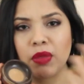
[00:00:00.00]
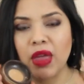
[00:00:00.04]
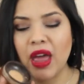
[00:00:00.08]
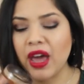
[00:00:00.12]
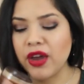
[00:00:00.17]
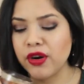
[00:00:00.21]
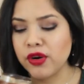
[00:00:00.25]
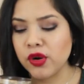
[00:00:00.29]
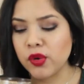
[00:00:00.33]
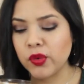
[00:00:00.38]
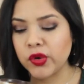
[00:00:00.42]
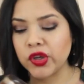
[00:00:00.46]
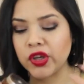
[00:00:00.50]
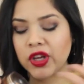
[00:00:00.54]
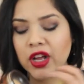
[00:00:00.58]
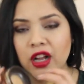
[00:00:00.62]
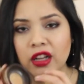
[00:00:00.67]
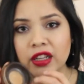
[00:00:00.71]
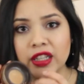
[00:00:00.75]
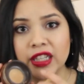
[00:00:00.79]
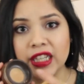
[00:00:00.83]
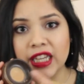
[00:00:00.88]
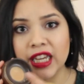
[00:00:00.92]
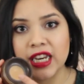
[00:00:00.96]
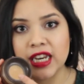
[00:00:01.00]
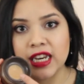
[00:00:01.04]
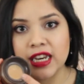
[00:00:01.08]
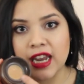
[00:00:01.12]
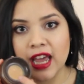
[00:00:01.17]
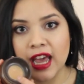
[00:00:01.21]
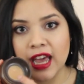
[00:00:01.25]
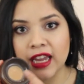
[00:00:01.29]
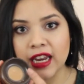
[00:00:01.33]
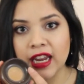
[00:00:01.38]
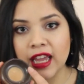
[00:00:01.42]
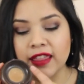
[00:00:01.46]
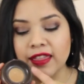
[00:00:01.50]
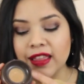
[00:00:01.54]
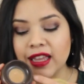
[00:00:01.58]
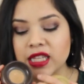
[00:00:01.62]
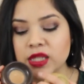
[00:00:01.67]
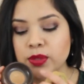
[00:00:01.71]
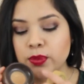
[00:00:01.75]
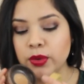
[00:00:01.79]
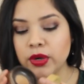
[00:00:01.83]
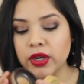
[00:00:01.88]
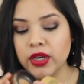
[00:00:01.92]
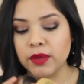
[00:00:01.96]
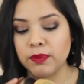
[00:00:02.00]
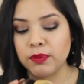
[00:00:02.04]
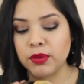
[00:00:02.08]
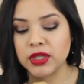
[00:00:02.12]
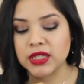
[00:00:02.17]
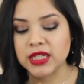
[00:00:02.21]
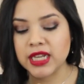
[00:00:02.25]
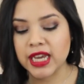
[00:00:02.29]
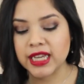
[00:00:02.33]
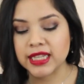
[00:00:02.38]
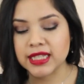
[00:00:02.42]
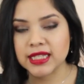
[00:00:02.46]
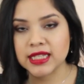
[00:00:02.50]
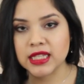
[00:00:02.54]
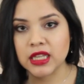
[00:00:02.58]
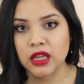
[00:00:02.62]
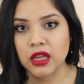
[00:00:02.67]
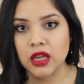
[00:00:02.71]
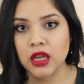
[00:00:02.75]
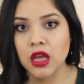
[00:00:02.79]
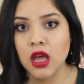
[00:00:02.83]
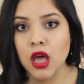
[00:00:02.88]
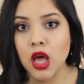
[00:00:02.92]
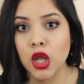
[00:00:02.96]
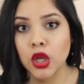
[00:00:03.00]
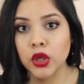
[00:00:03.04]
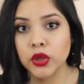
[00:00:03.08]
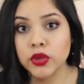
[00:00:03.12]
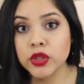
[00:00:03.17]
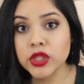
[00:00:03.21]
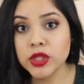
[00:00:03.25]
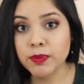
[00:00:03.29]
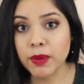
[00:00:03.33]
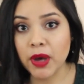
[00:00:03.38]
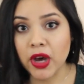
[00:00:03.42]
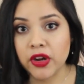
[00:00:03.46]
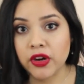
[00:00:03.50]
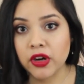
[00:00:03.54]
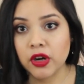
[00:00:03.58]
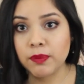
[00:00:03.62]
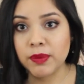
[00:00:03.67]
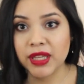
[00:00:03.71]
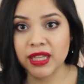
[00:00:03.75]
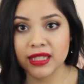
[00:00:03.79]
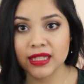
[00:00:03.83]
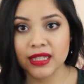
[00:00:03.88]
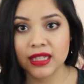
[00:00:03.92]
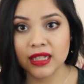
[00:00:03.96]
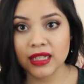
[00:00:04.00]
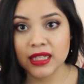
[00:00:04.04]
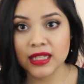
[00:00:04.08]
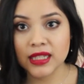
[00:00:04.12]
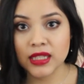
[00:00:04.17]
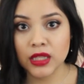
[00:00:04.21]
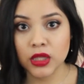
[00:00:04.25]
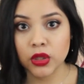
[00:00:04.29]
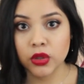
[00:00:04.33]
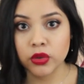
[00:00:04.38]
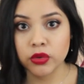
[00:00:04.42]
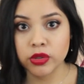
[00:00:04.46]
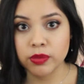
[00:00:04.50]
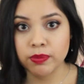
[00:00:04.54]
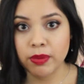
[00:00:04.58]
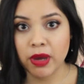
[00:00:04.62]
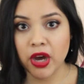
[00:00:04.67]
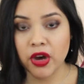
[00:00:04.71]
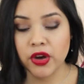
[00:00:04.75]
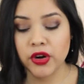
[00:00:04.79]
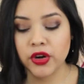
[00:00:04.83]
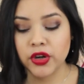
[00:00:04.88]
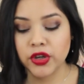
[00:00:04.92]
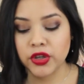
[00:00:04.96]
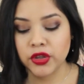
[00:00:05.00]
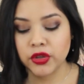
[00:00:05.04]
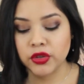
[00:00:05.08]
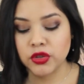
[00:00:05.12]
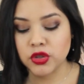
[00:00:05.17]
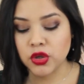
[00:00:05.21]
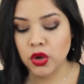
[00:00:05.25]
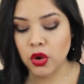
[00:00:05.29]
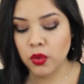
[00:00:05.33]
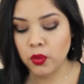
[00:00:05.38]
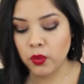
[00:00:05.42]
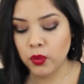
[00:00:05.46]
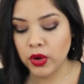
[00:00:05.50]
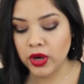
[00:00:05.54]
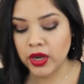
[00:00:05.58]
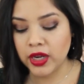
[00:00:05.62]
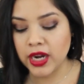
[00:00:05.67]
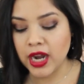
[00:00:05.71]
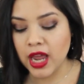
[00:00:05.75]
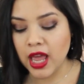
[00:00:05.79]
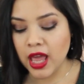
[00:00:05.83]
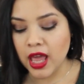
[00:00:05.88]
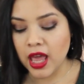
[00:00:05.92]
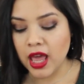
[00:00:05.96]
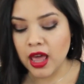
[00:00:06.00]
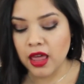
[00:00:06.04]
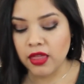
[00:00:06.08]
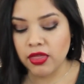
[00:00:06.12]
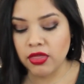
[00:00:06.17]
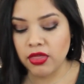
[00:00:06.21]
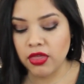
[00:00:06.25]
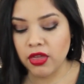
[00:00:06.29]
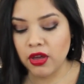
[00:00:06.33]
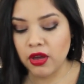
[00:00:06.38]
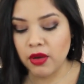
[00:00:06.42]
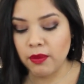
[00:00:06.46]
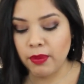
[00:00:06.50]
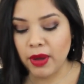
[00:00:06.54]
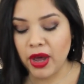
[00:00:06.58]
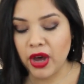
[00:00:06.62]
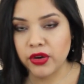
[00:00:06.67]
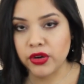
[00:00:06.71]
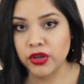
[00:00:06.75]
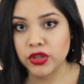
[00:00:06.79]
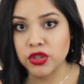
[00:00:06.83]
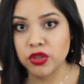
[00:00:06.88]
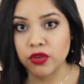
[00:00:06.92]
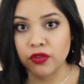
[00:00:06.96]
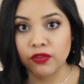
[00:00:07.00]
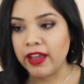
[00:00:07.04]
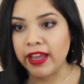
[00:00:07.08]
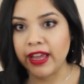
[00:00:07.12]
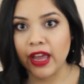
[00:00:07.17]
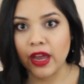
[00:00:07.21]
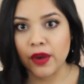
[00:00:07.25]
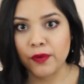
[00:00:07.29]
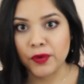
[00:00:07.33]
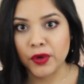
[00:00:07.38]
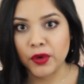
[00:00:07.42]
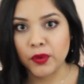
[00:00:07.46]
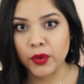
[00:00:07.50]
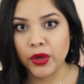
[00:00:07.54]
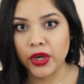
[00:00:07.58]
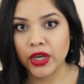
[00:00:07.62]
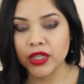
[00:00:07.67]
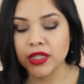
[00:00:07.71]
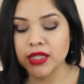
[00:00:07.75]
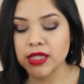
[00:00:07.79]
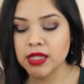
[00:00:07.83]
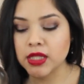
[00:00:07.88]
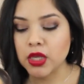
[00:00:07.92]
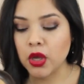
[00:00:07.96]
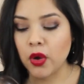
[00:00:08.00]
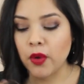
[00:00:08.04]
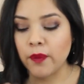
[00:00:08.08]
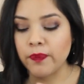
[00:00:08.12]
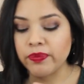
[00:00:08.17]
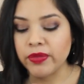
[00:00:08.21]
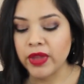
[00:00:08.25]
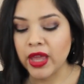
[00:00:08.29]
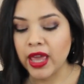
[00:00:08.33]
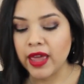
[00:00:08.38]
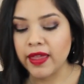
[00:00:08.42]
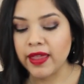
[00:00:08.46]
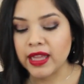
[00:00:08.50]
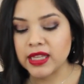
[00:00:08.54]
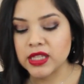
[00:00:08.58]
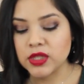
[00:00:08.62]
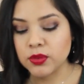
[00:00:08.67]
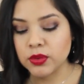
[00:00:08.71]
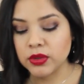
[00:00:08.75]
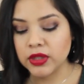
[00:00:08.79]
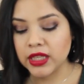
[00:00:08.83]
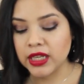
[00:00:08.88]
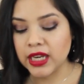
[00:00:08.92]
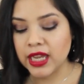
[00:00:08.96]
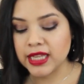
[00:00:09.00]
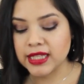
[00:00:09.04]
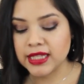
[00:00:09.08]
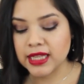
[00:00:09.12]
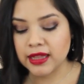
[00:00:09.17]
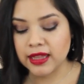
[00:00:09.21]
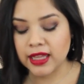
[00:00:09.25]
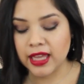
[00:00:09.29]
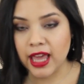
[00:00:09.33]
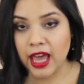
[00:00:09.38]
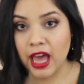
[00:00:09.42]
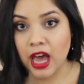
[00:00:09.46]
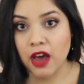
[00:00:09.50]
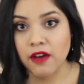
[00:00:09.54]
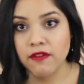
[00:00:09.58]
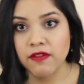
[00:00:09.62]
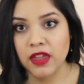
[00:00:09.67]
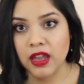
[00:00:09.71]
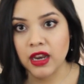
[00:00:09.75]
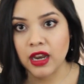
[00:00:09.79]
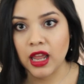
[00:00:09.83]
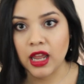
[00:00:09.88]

I don't know what you call it, a net, and that's where it protects the loose powder because it is a loose powder. You don't want the powder to fly everywhere. So that's really nice that they have that